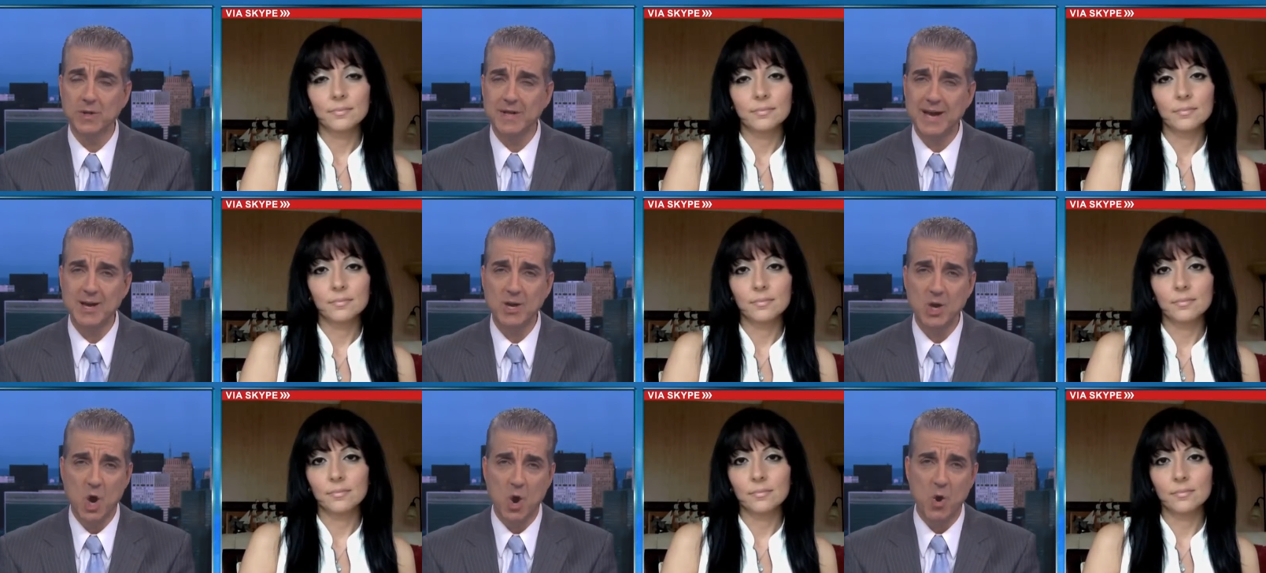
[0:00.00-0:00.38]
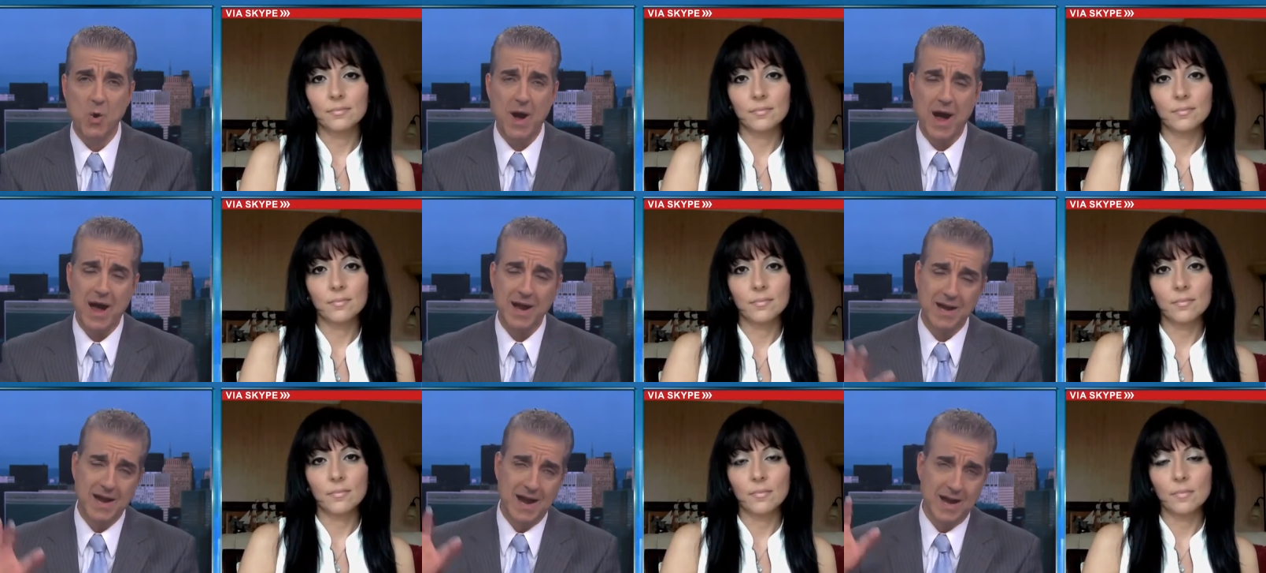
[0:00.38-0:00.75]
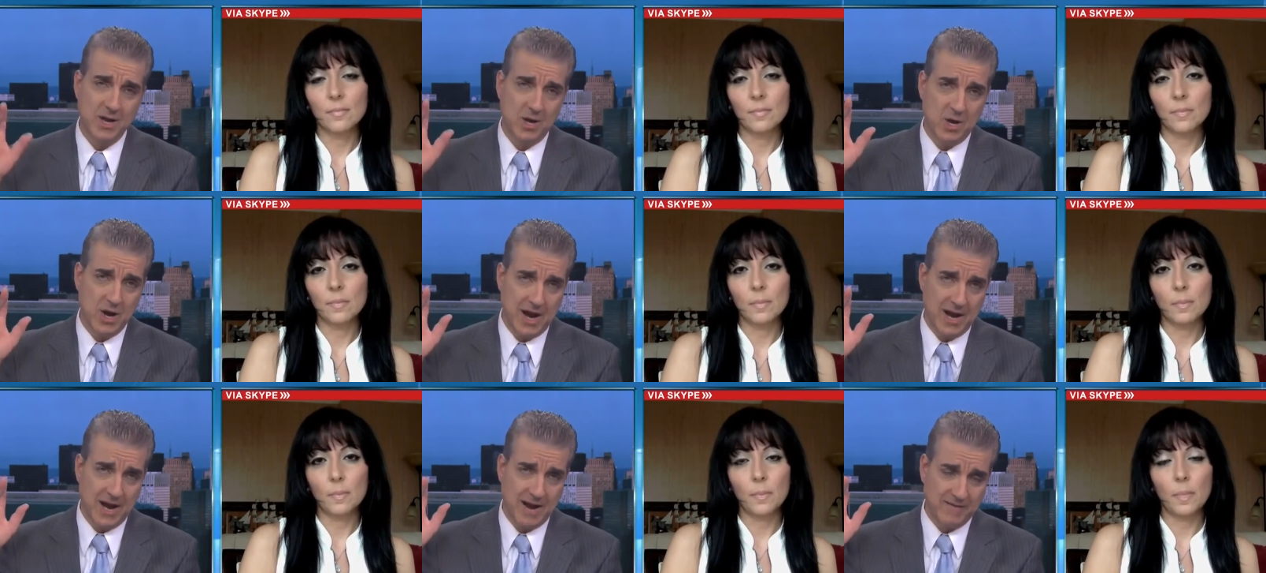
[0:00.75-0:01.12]
Speaker 1: I know I,
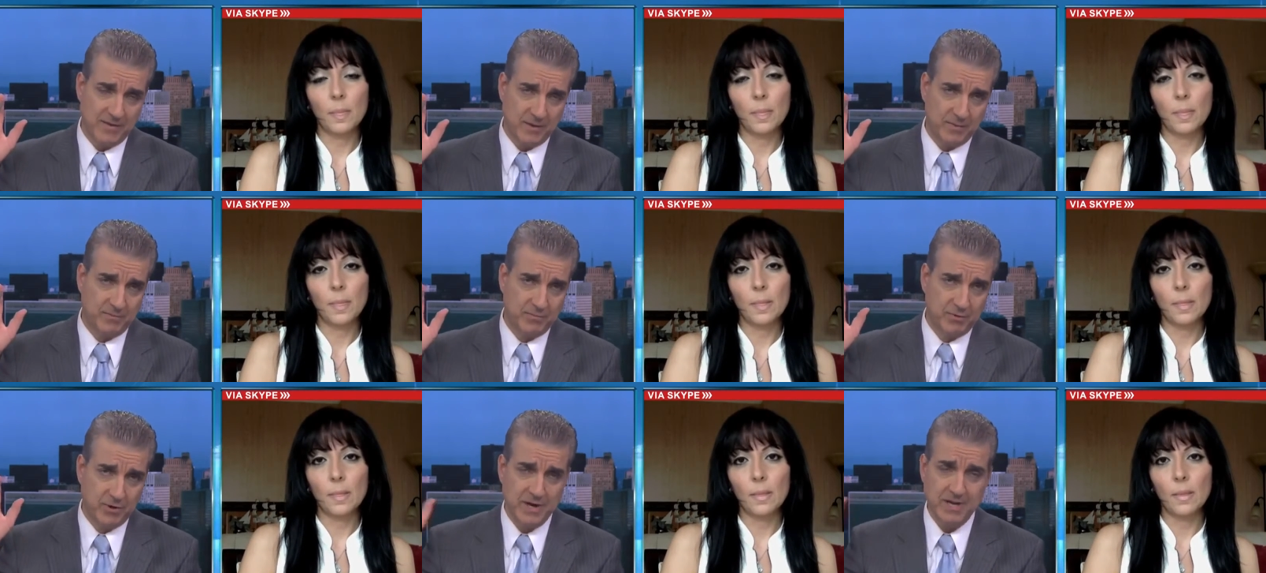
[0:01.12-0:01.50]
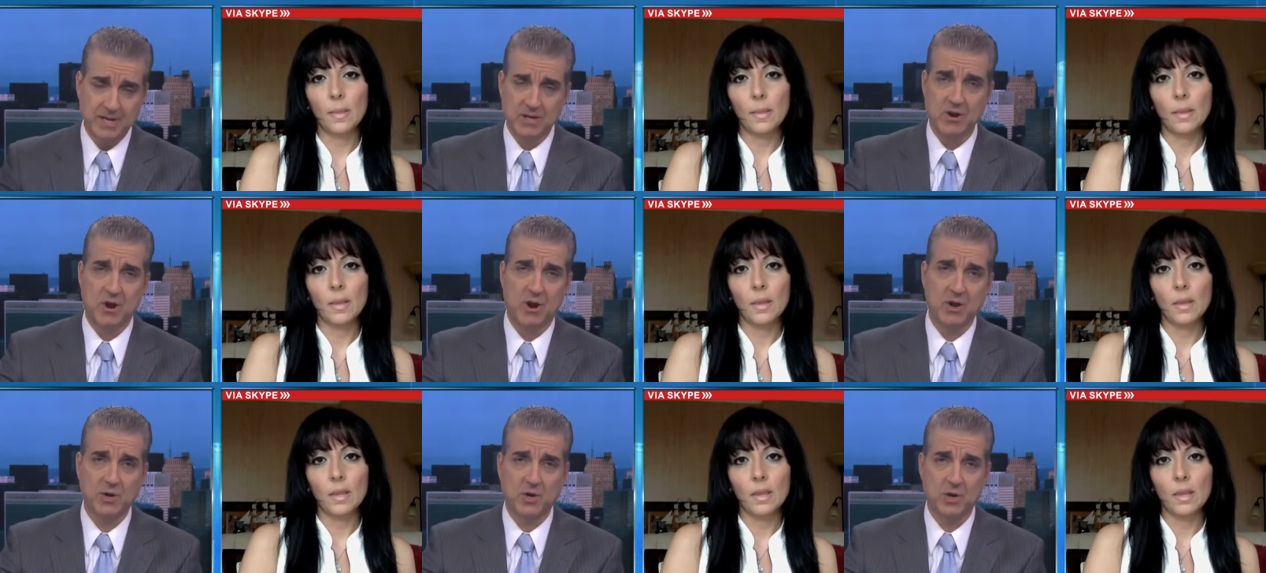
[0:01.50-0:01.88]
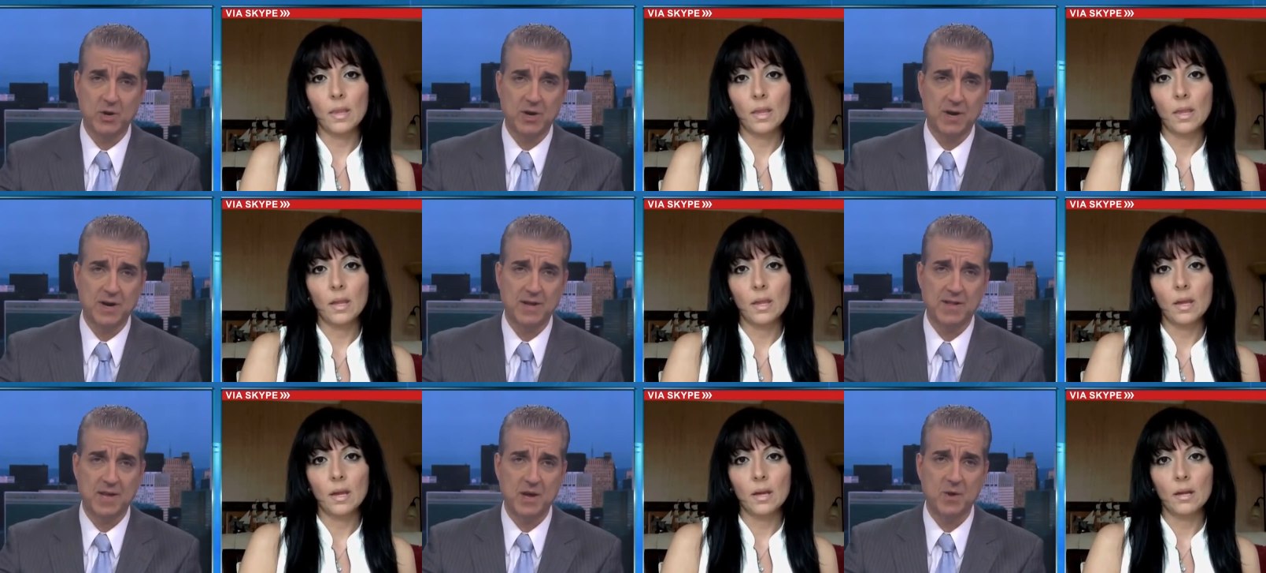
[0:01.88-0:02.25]
I, I, have a pretty darn good
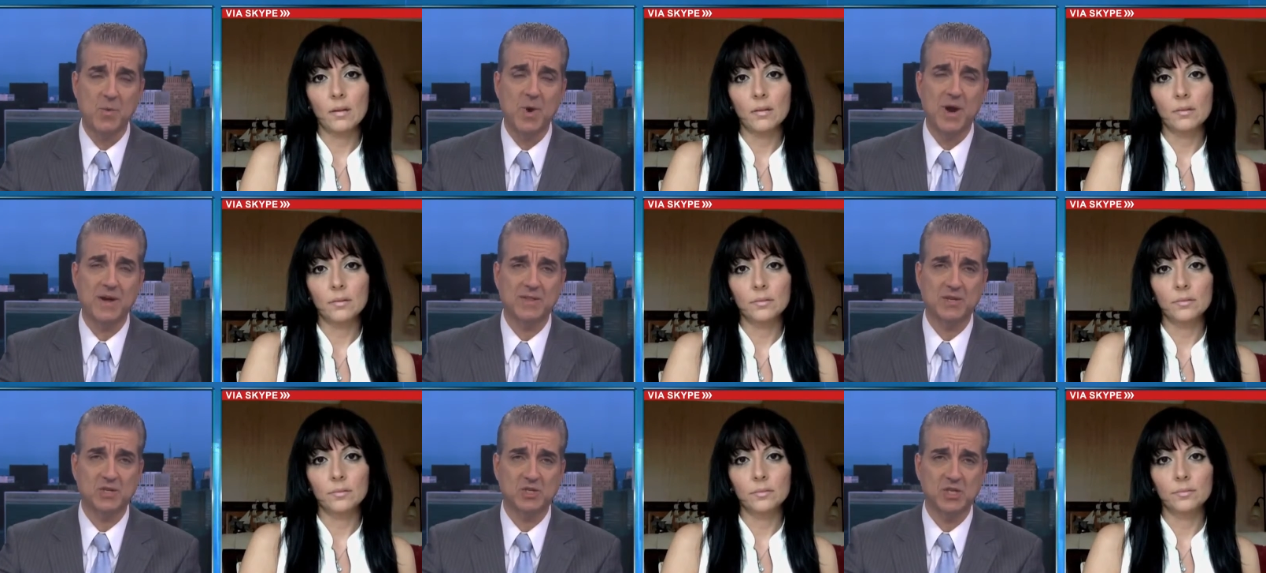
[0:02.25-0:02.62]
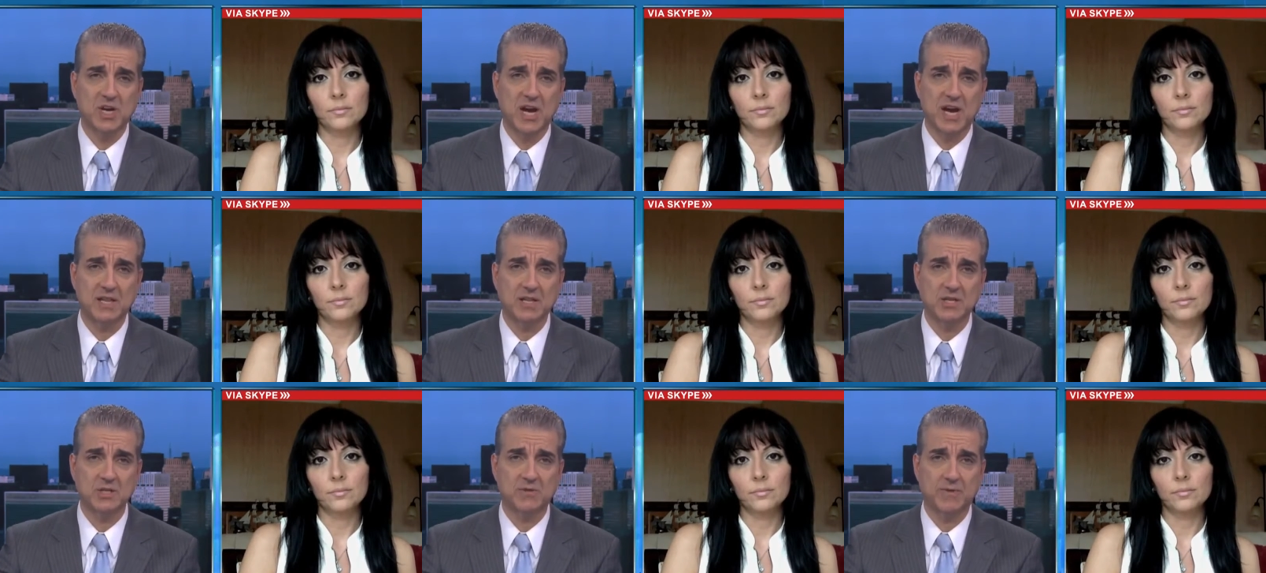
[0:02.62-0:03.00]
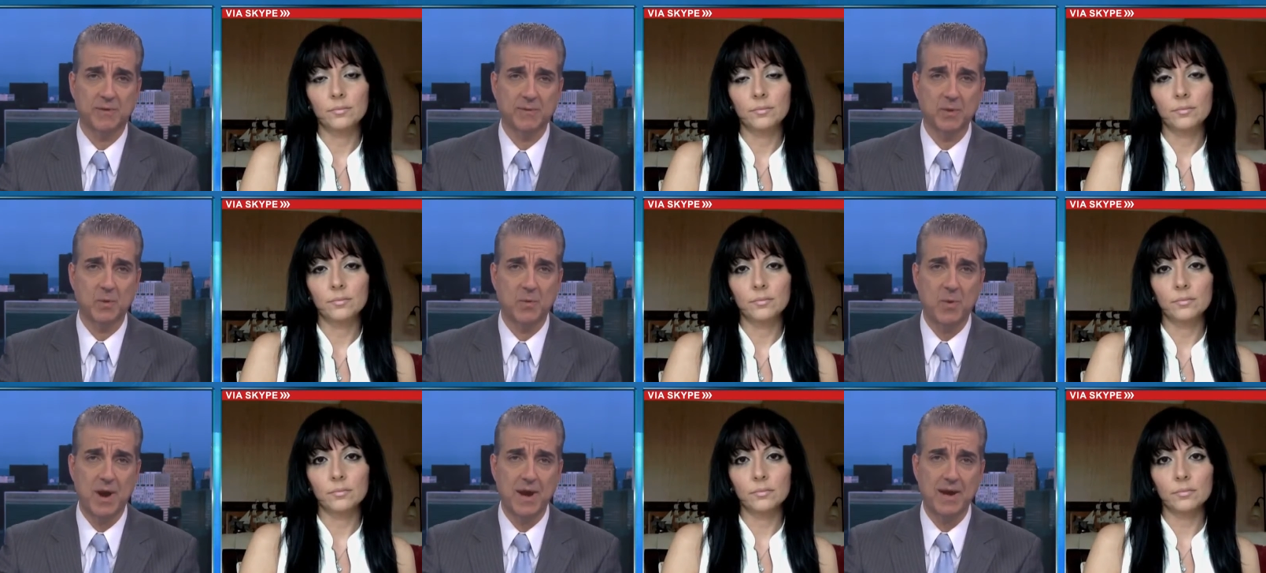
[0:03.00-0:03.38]
idea why the silence from
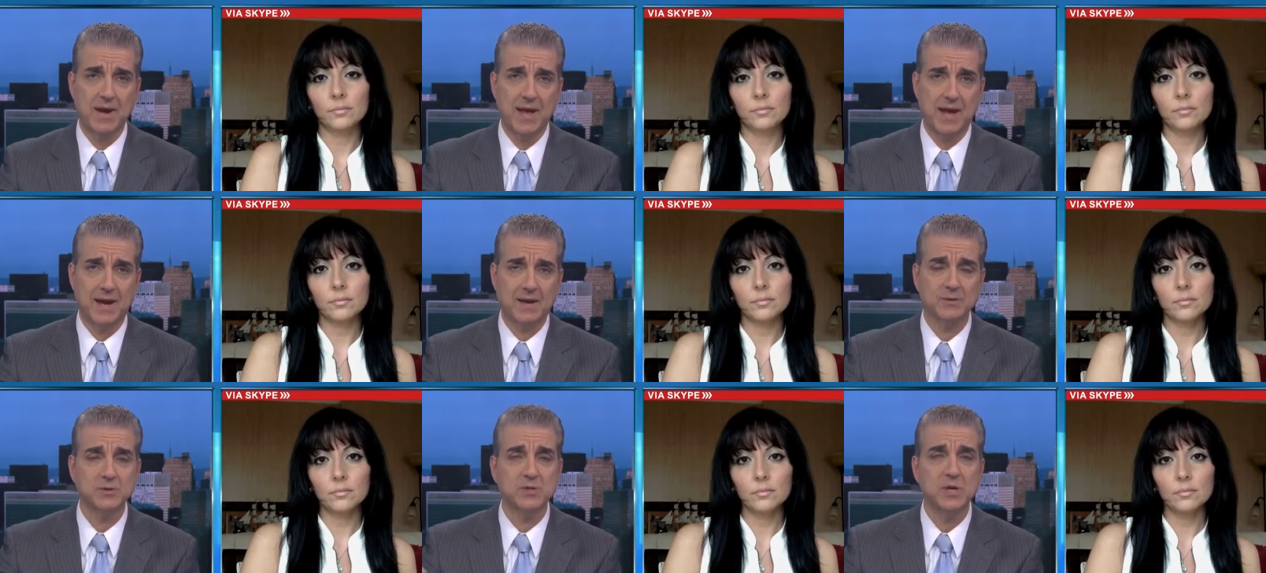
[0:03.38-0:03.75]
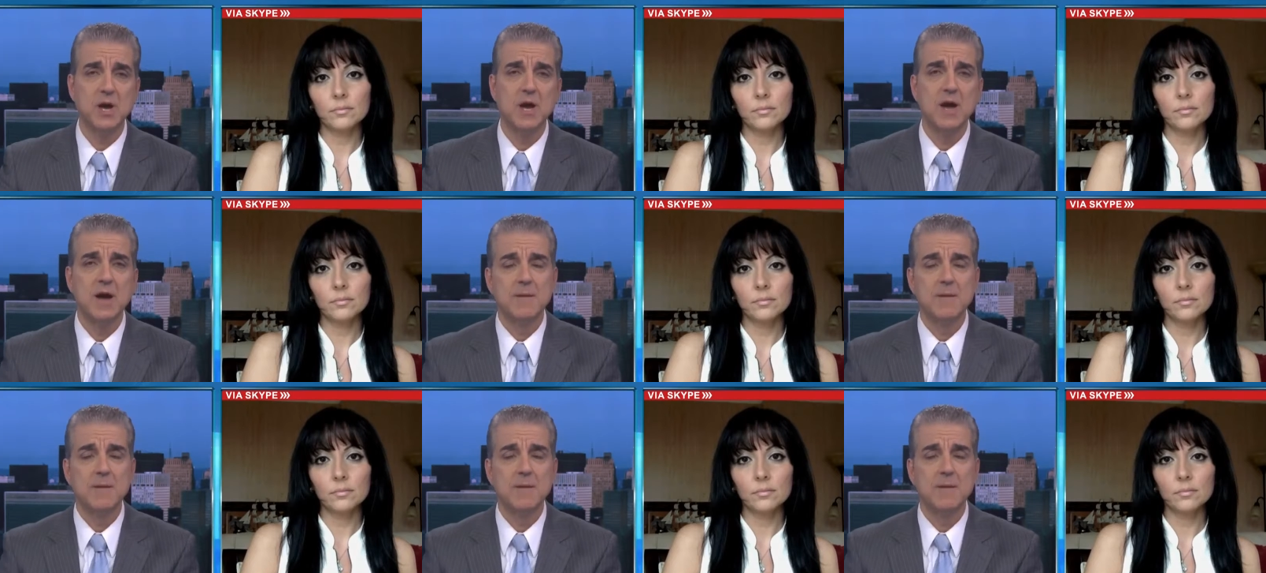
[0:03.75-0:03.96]
the White House,